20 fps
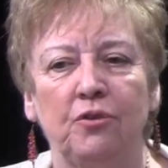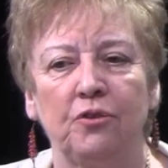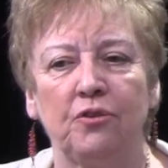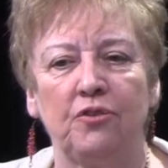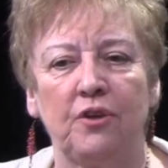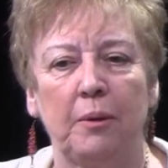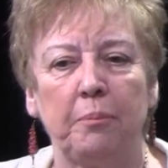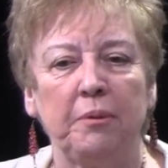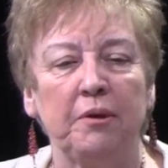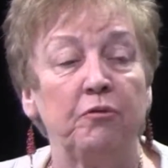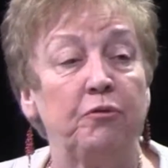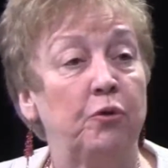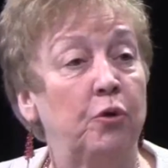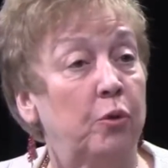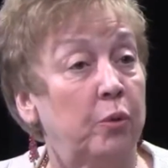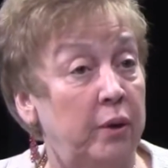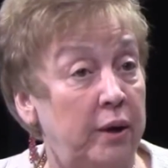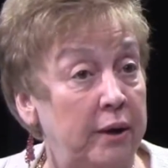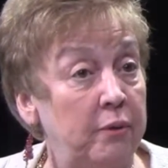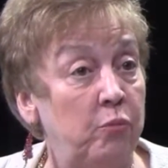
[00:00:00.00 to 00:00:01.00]
are stepping
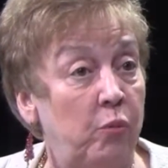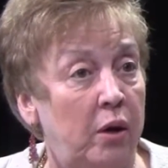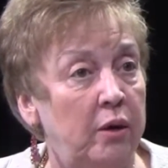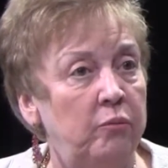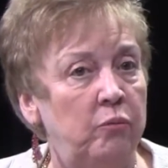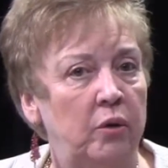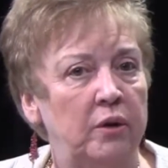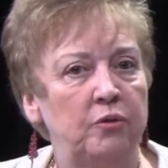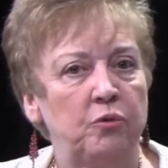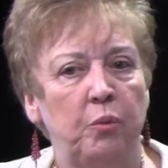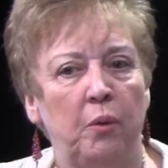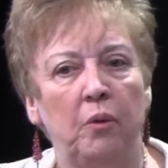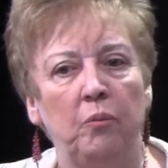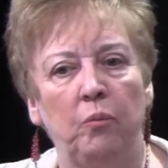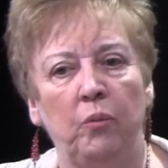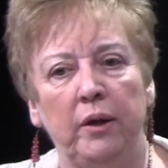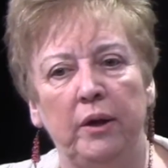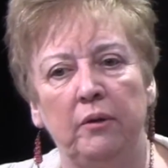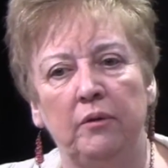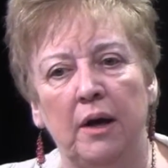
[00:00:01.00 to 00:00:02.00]
forward, and one was
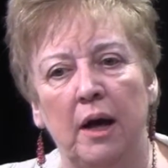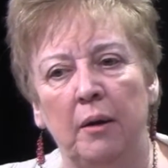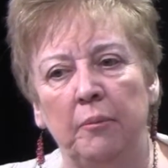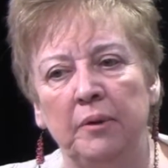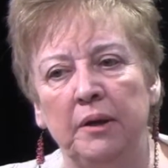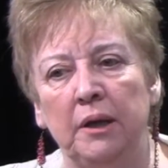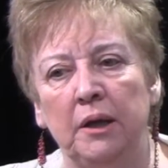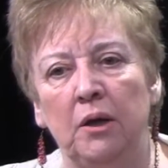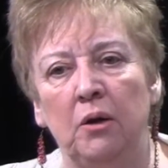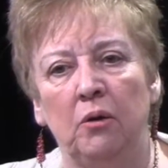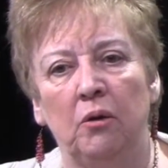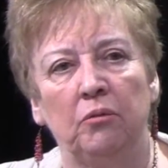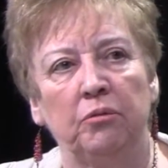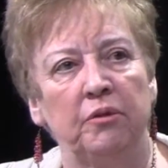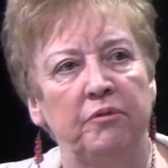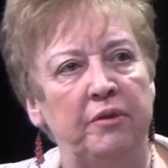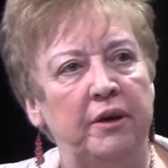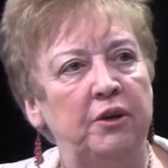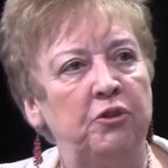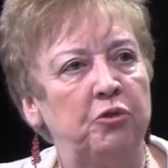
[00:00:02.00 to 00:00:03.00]
what we commonly call
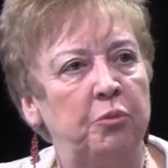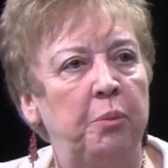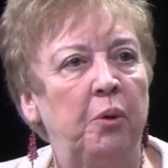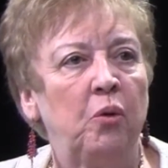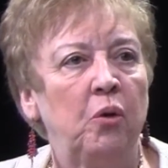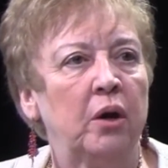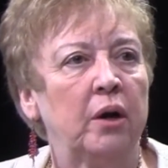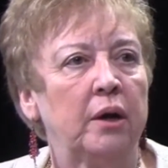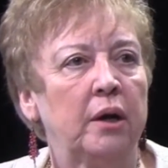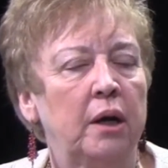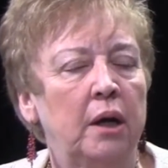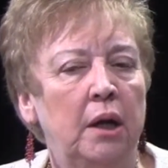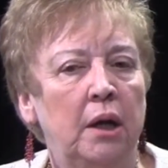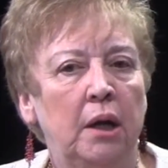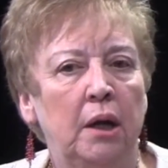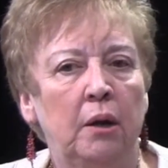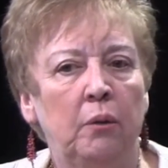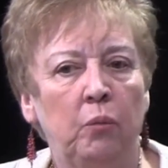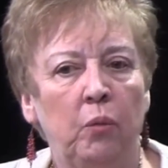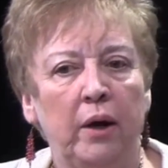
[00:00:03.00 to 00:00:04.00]
revenge porn,
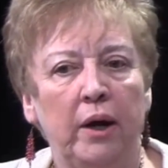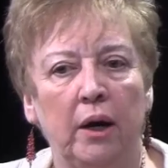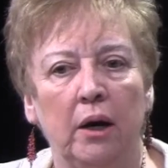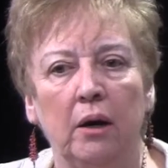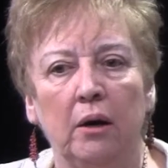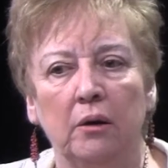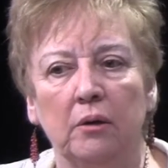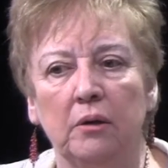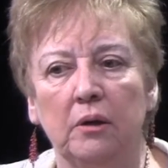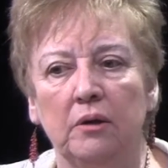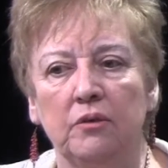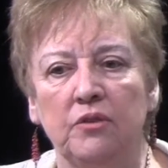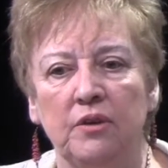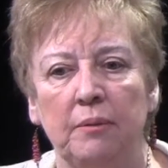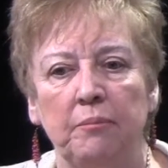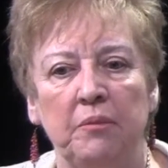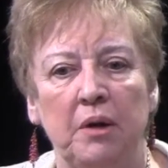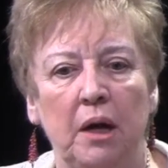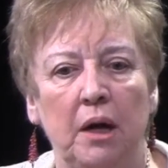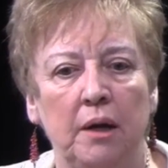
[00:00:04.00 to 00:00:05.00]
where
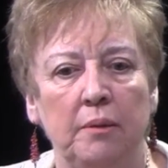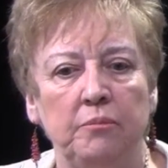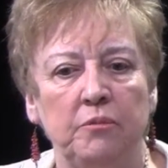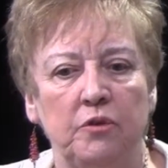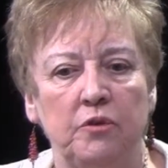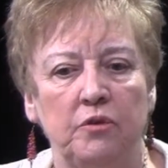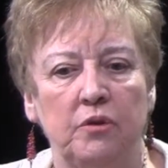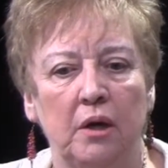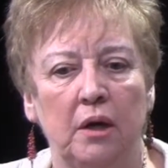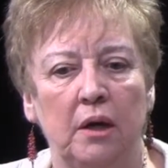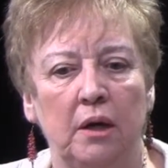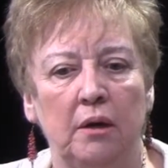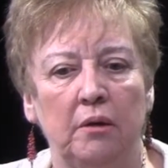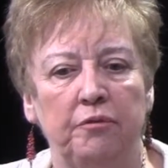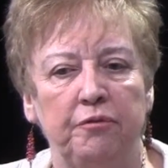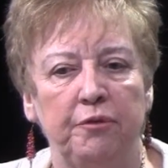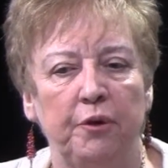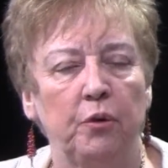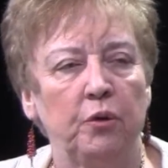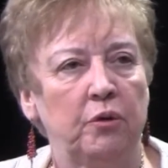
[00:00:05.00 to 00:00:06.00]
sometimes
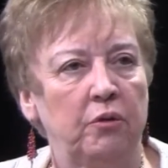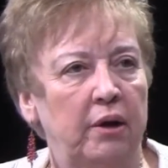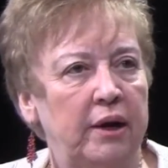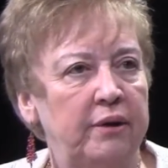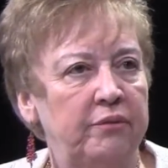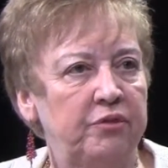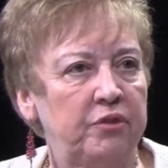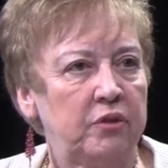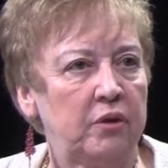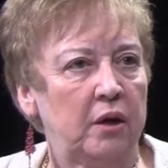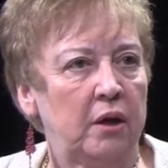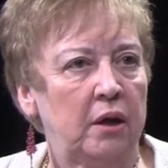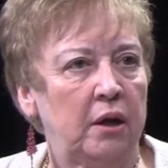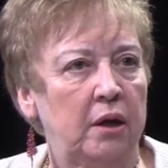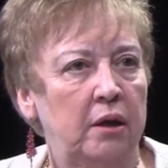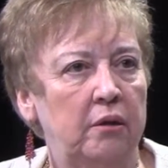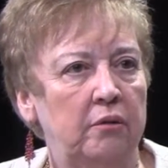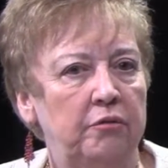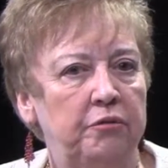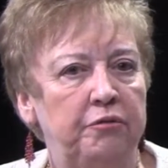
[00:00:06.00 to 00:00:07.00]
photographs
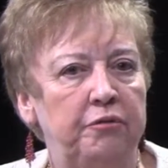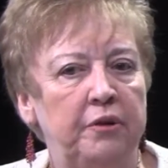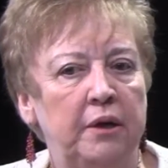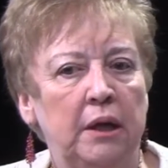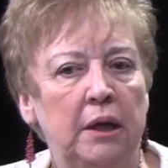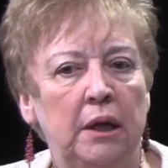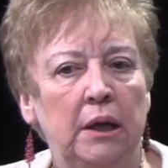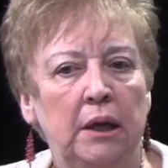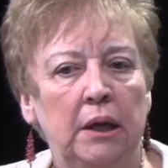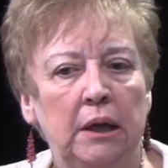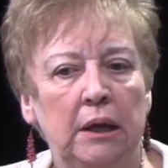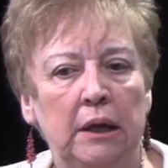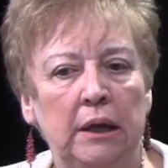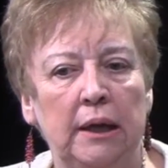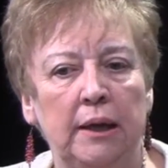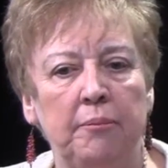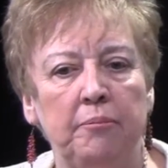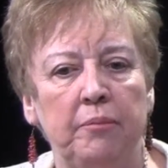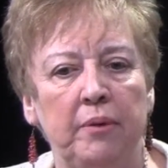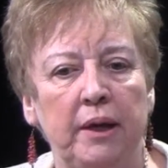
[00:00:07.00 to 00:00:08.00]
of
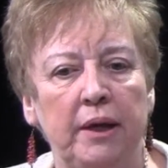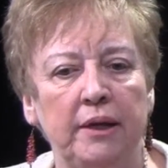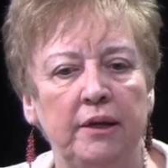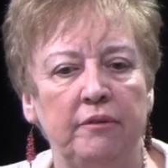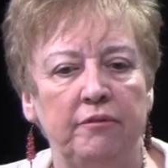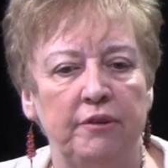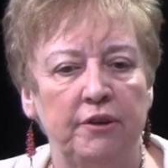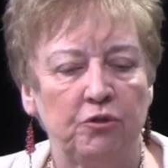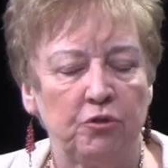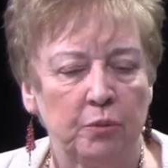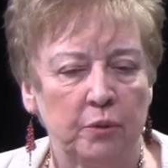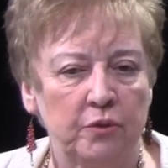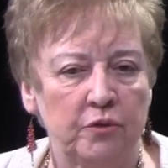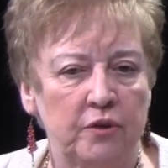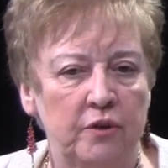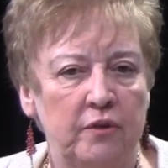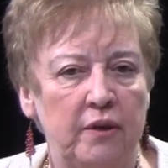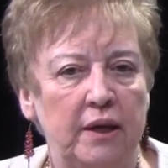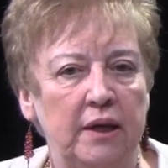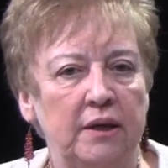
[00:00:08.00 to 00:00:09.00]
individuals
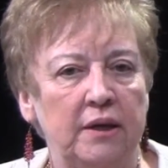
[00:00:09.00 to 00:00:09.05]
that they